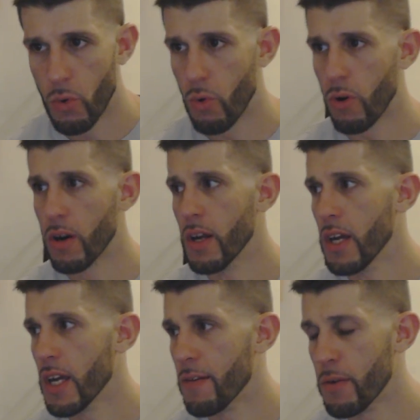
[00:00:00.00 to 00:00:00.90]
Or
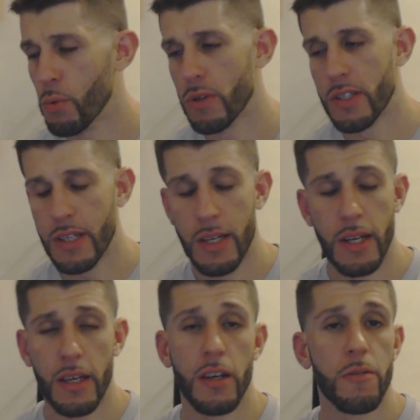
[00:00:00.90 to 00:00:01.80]
if he wasn't
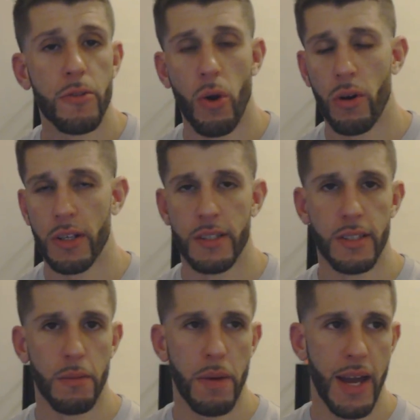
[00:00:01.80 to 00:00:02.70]
getting enough
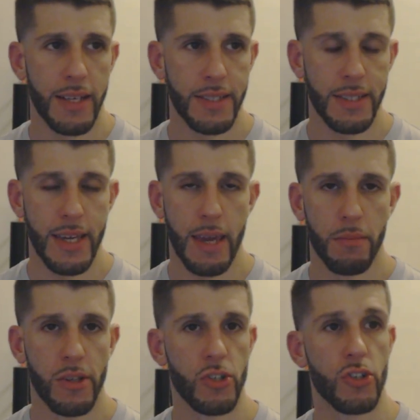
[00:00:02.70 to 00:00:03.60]
targets in the passing
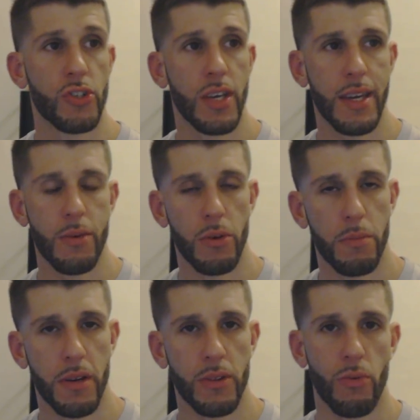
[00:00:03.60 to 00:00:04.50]
game, let's just say he would
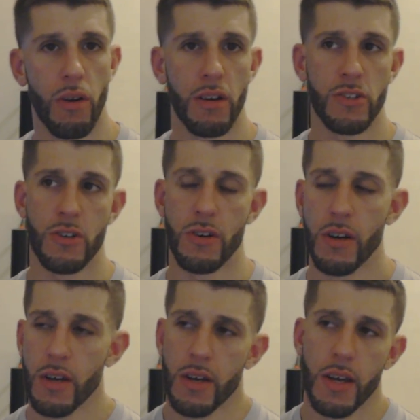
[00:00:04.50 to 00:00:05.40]
have been on the
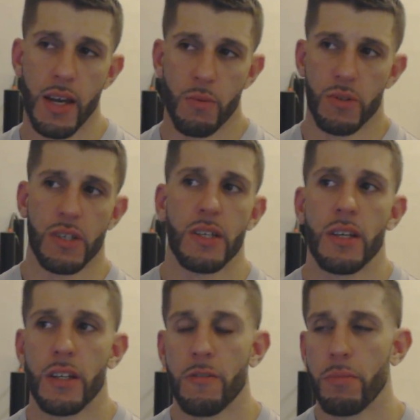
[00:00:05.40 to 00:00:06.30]
roster and he wasn't
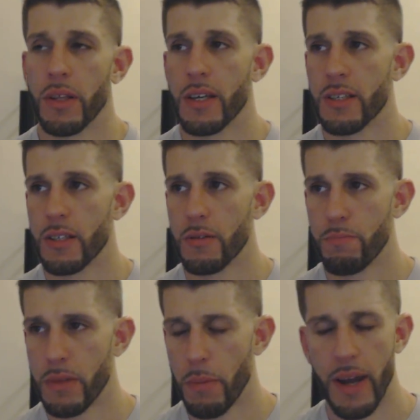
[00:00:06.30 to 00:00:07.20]
getting enough plays in
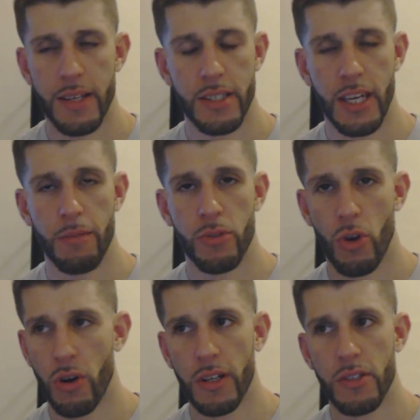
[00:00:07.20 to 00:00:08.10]
the passing game,
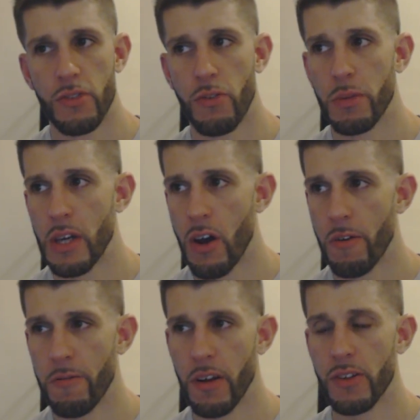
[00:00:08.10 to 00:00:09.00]
targets from the
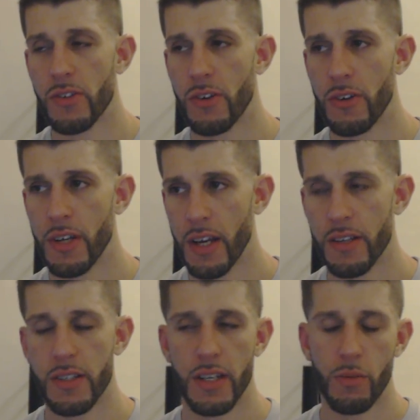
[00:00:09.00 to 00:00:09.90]
offense under
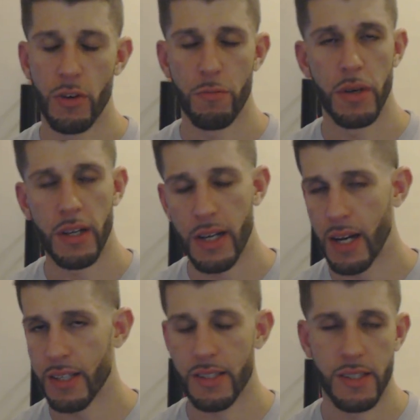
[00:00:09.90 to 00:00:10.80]
Dennison, it would have been a
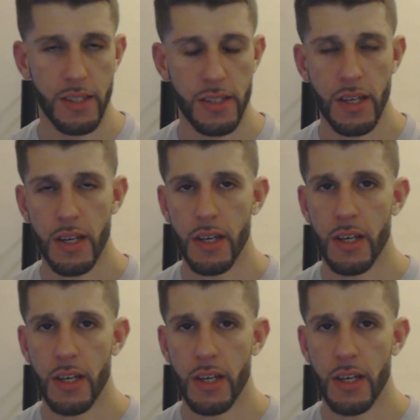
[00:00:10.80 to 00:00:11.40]
constant